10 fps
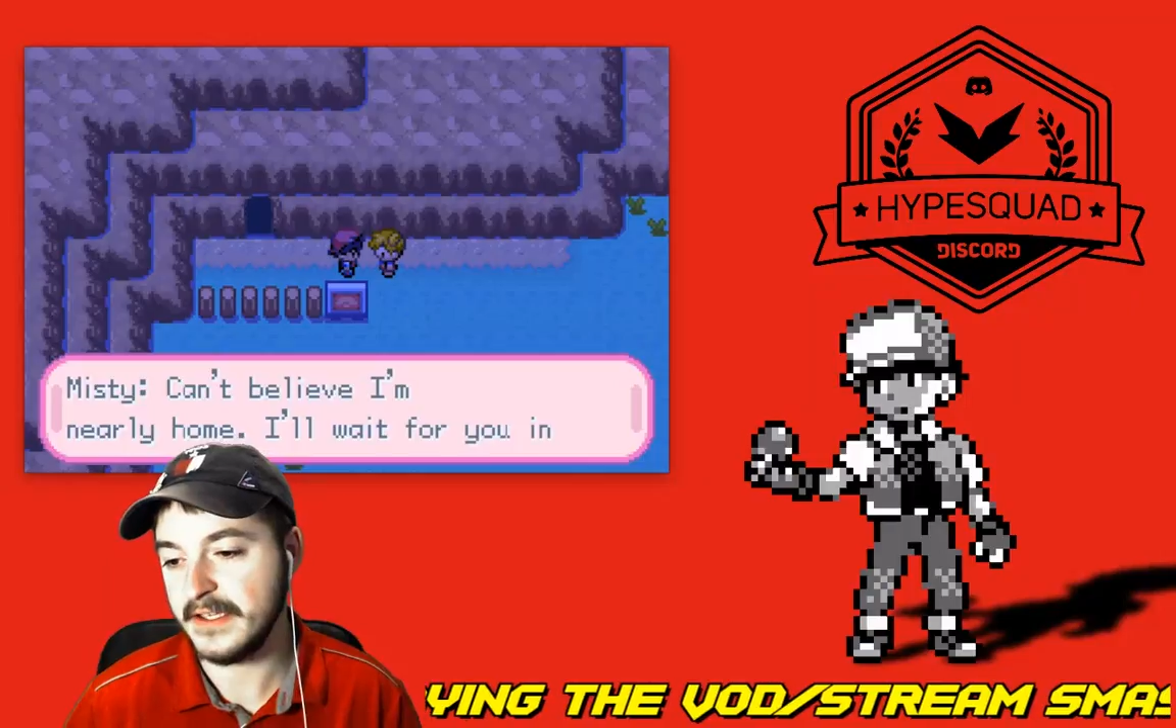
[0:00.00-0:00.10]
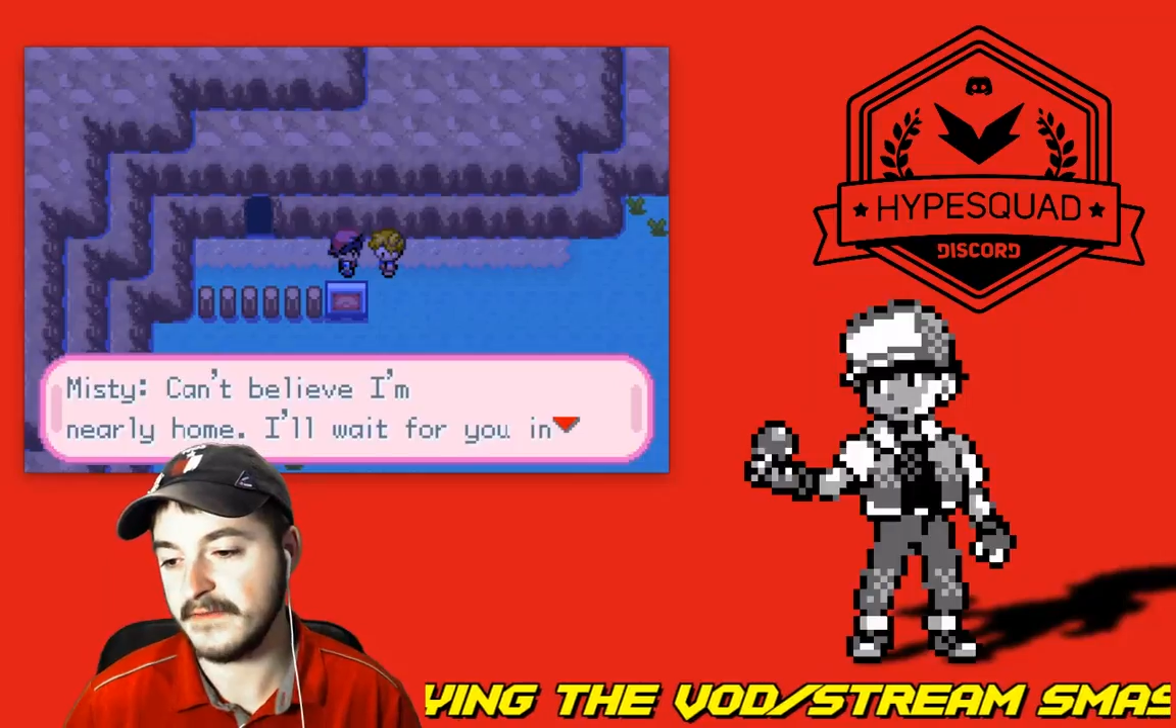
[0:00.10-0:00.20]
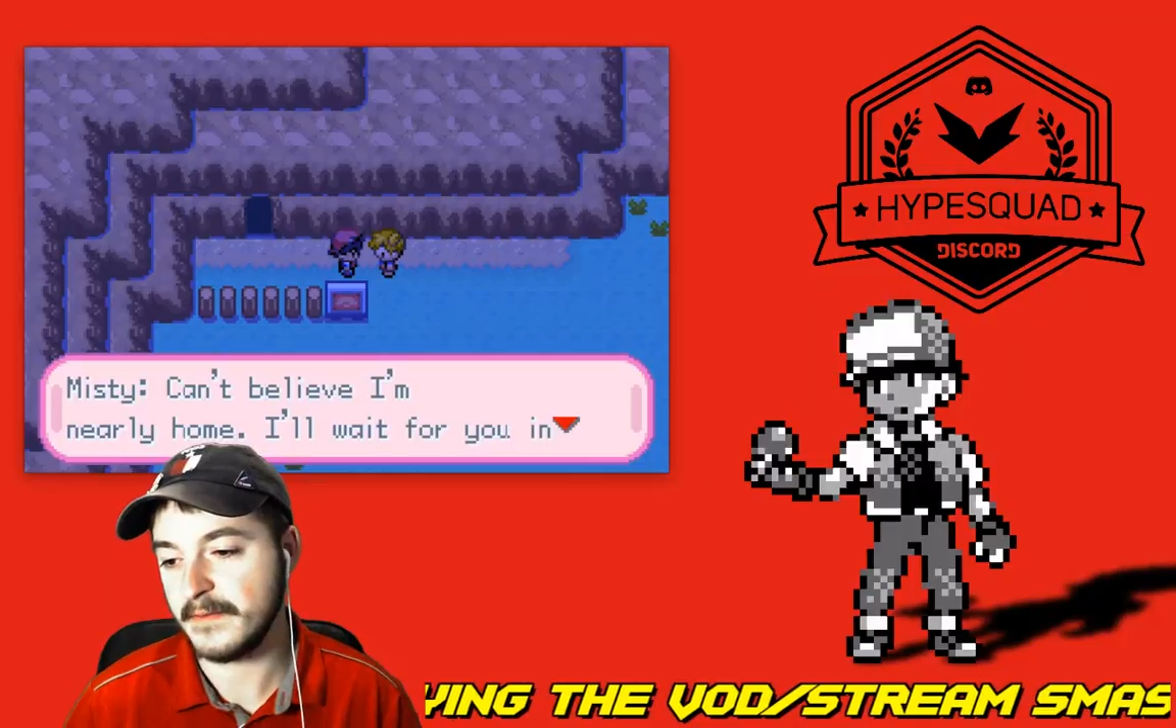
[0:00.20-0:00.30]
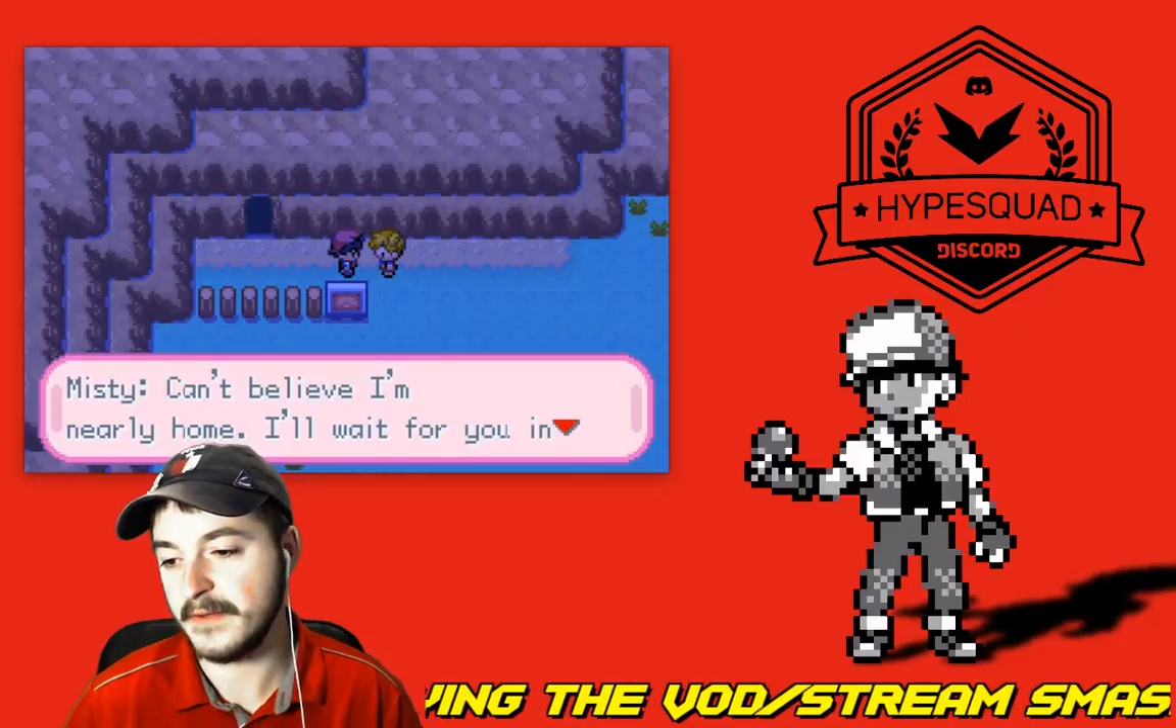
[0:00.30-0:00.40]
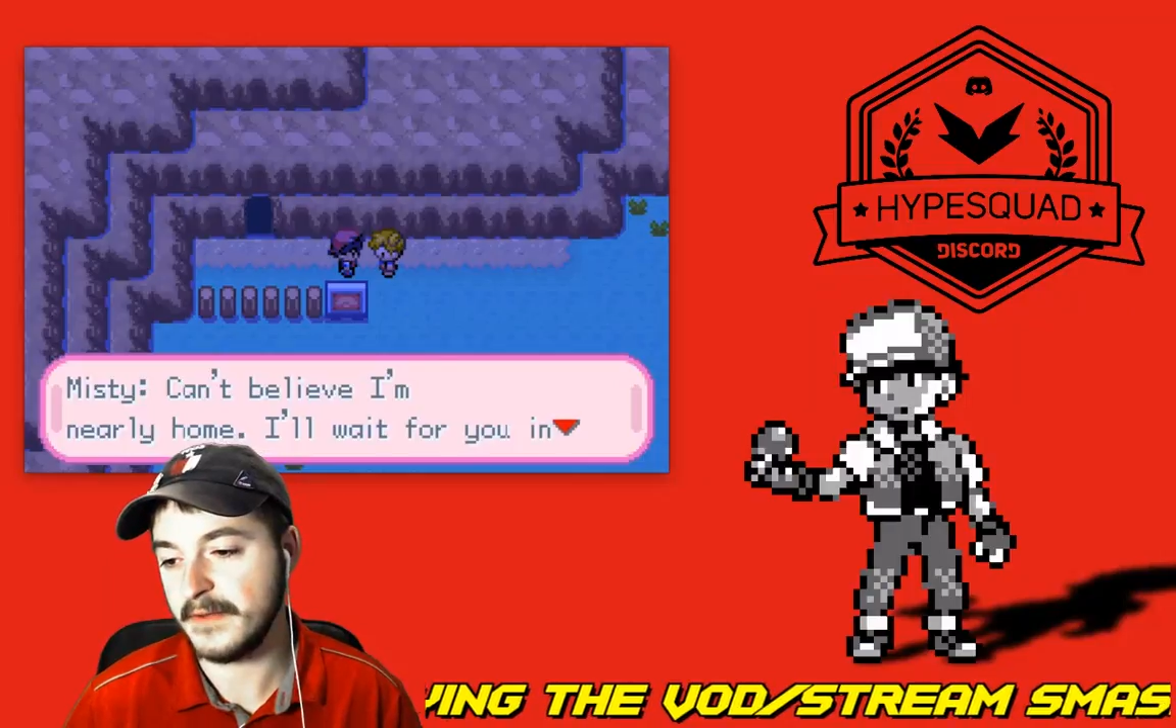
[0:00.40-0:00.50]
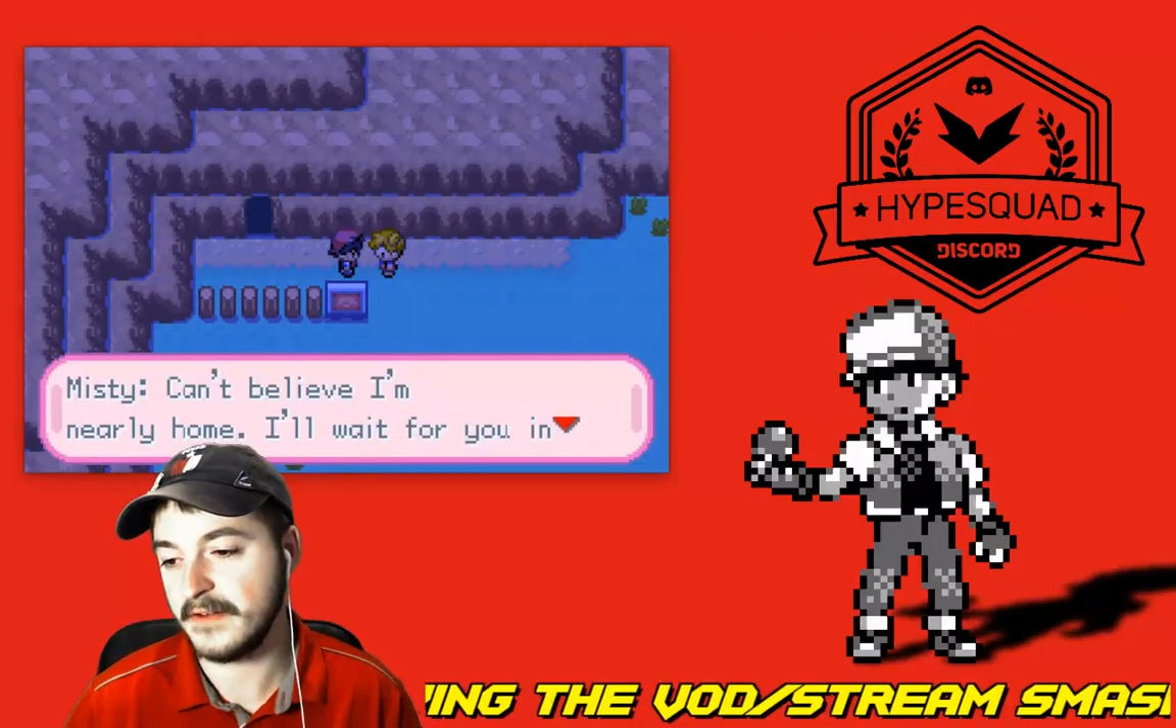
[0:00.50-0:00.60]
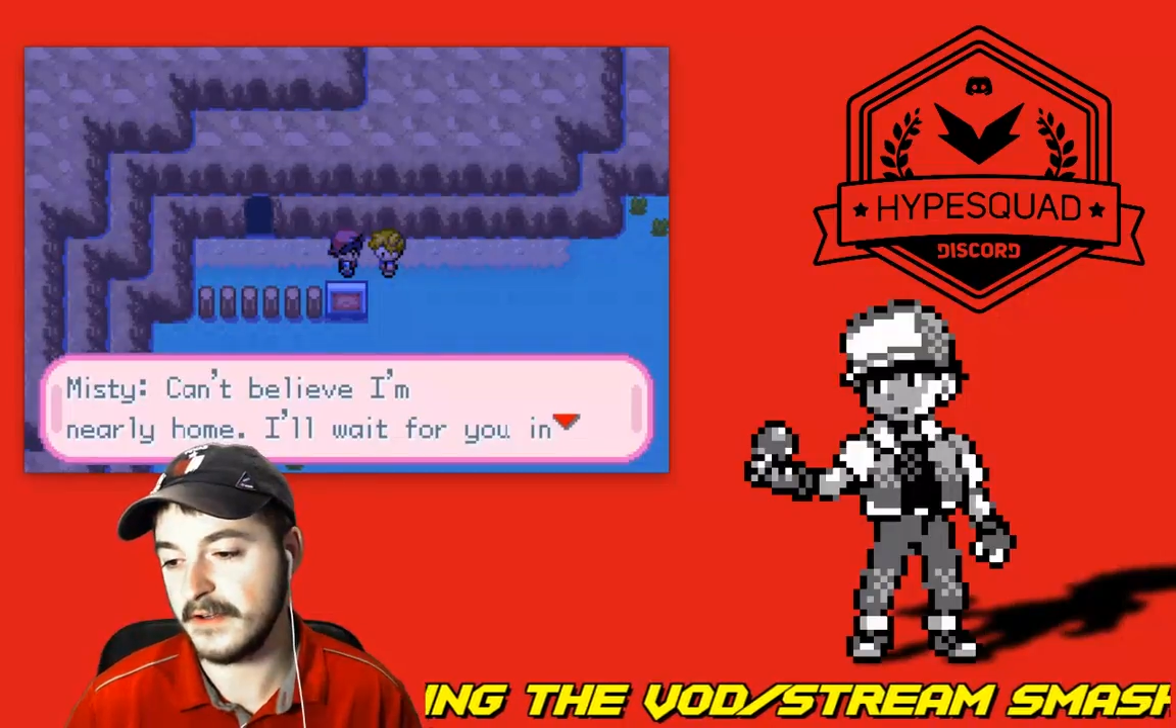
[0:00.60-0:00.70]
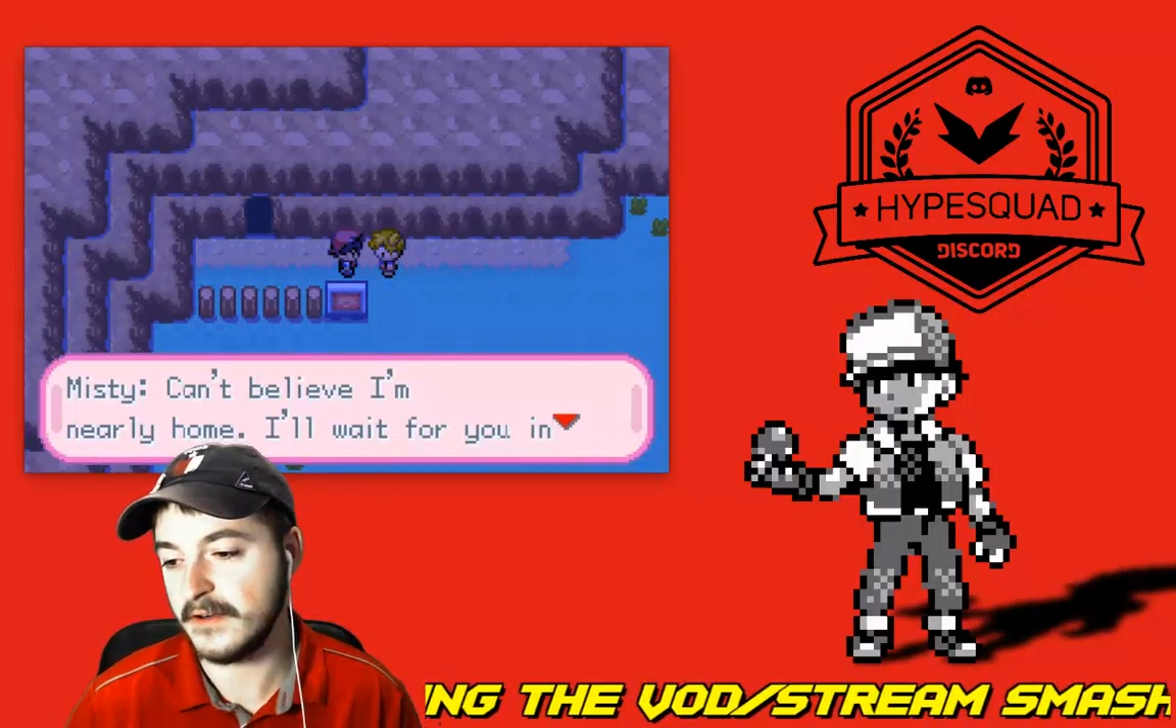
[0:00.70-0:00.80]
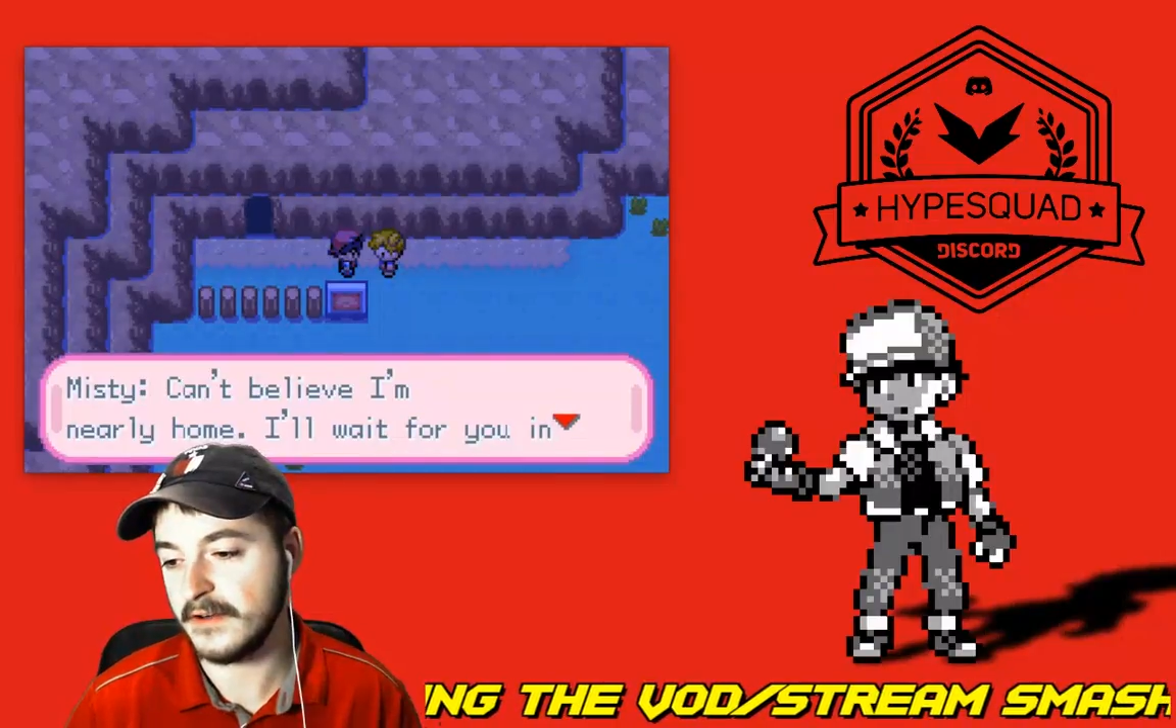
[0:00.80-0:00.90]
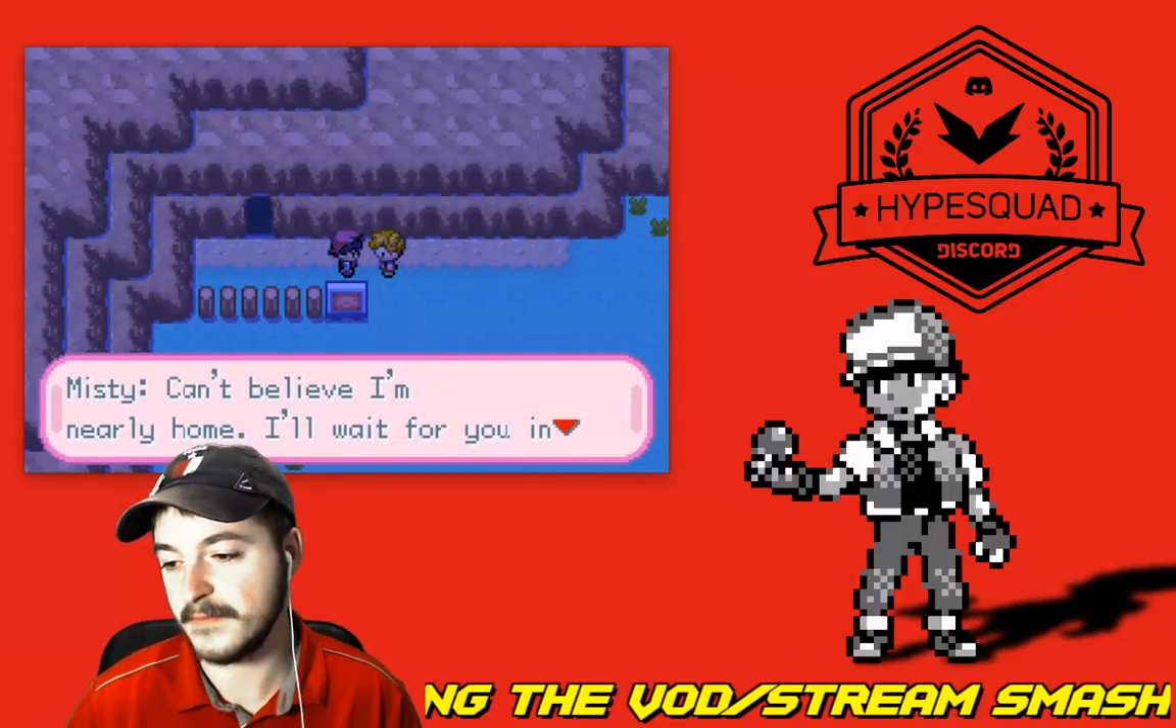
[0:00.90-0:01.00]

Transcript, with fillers: I'm nearly home.